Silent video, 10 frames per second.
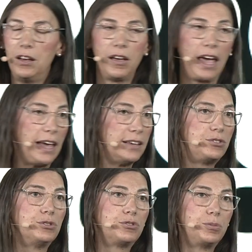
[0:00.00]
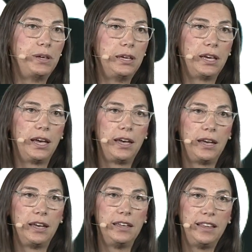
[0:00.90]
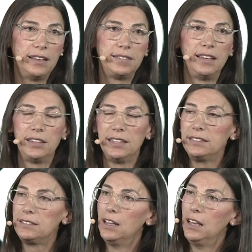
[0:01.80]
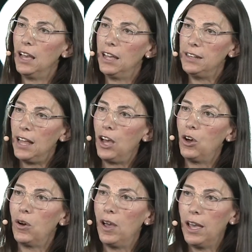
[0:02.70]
AIDS used to be a death sentence, and now